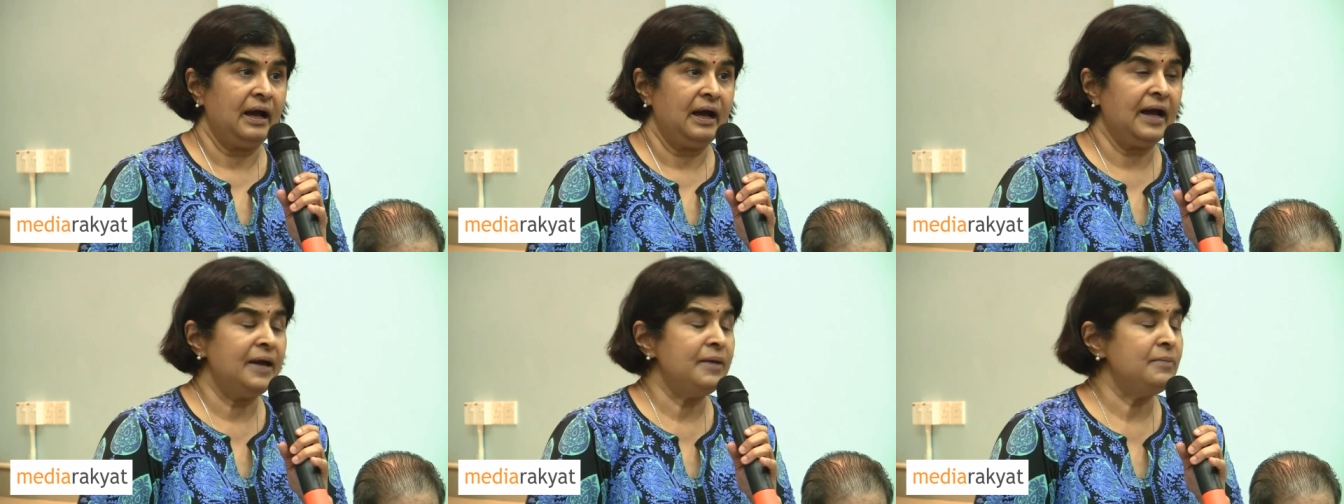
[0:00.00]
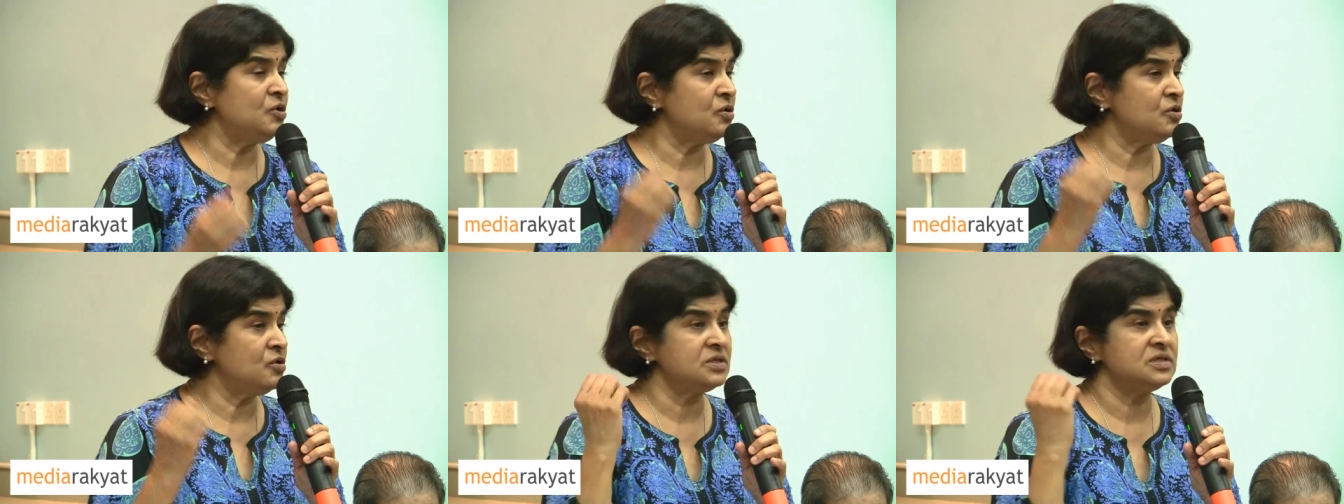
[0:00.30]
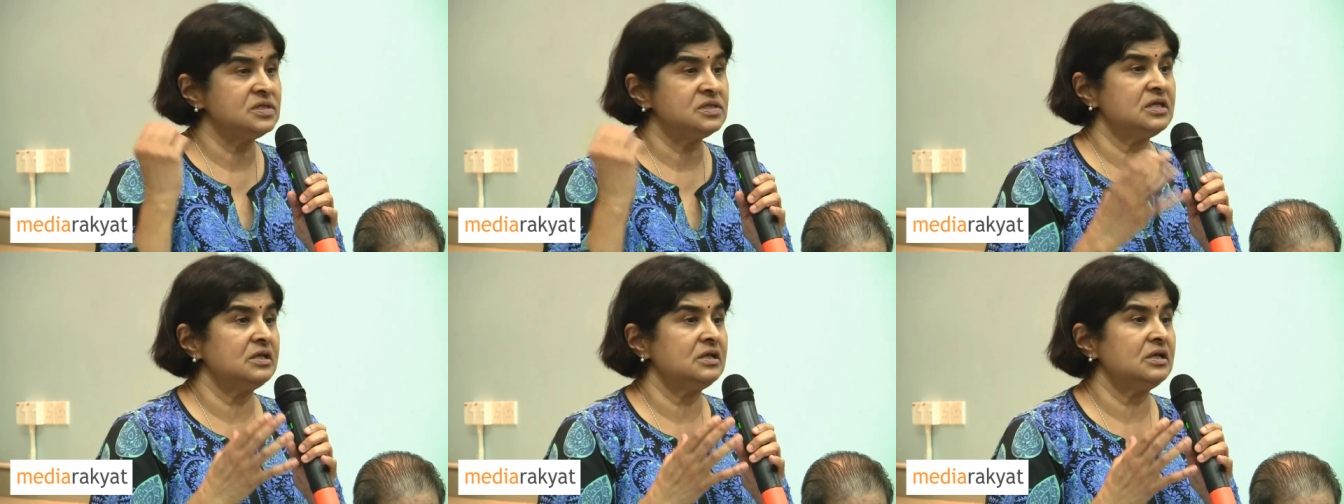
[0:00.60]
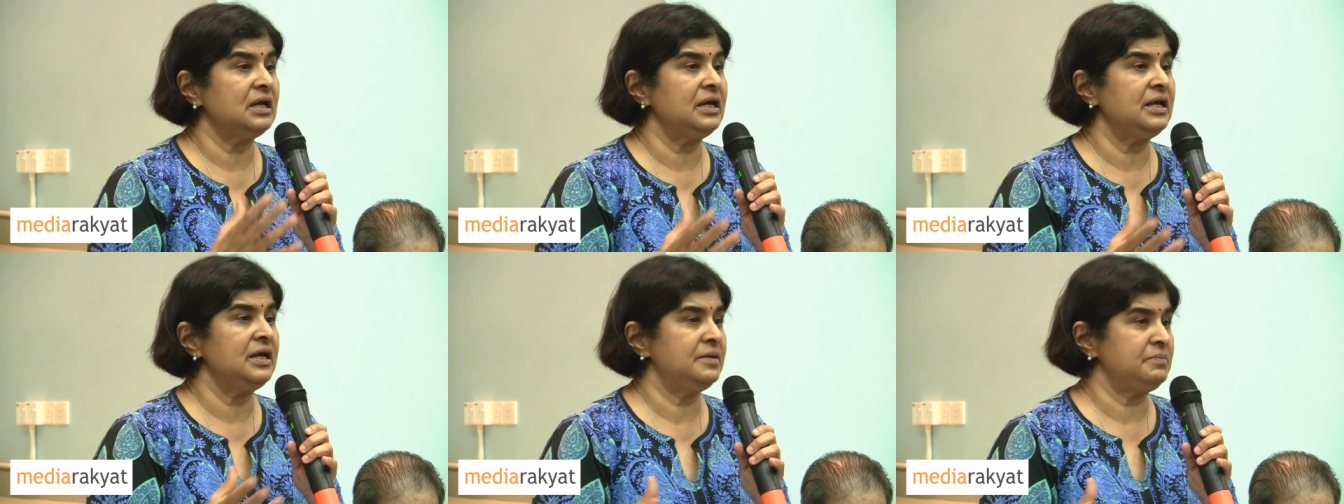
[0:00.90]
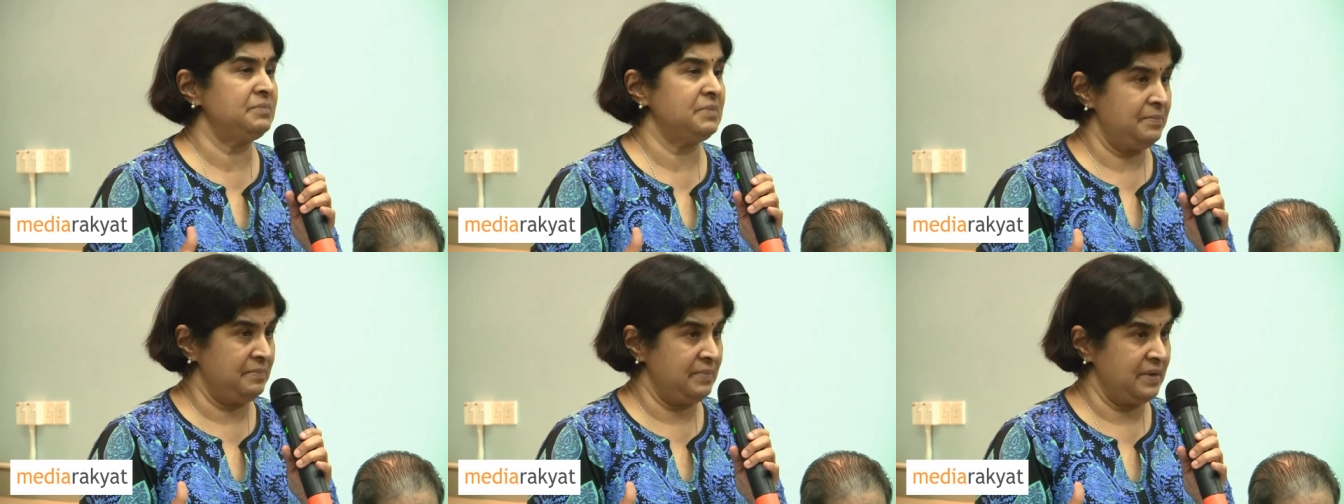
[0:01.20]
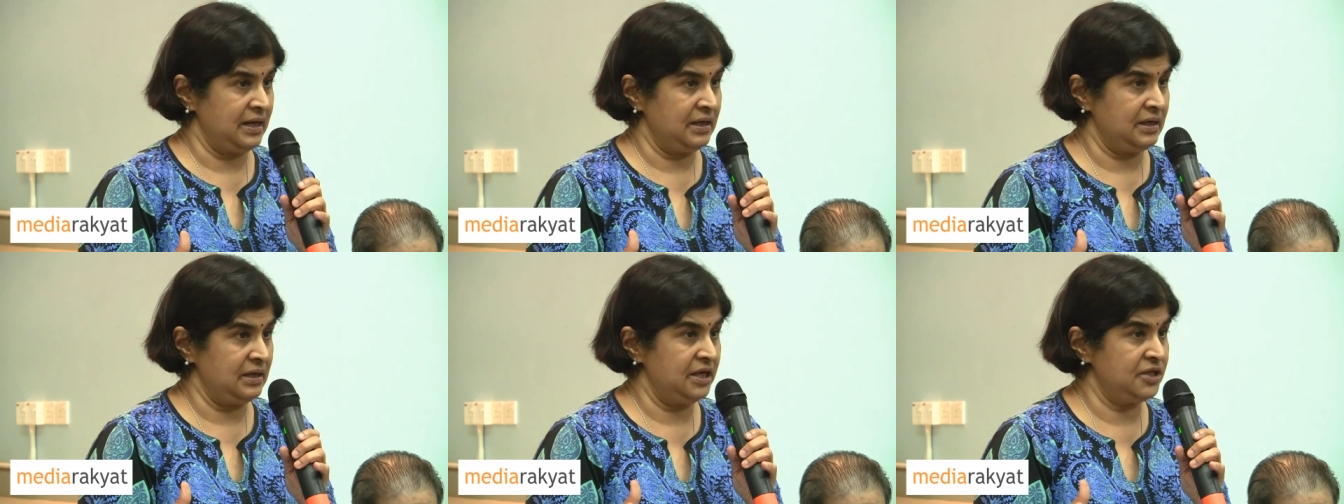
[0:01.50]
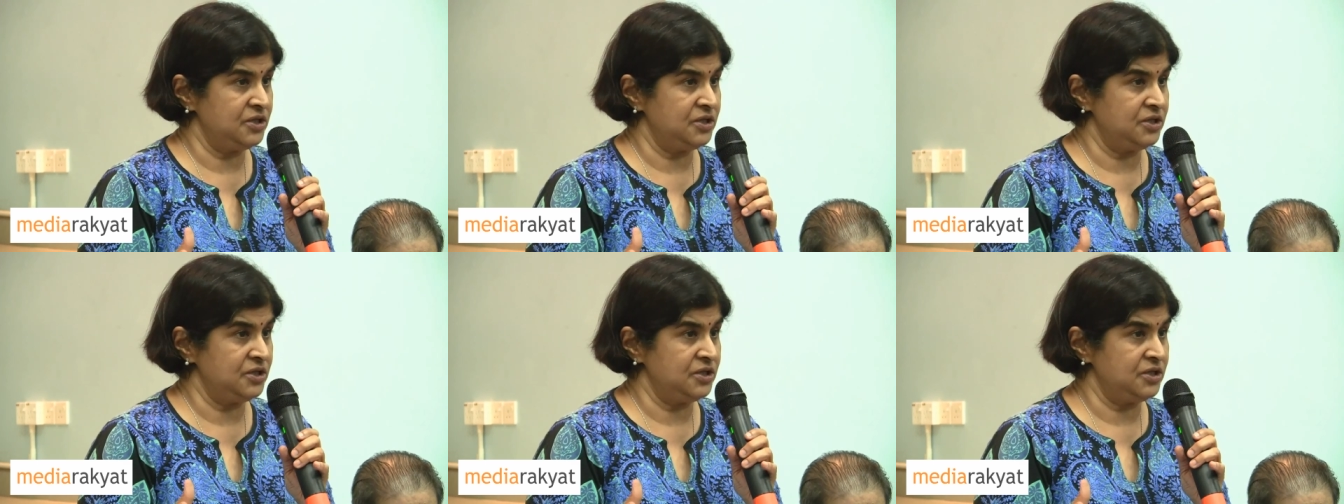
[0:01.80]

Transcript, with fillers: I'm crystal clear in my mind.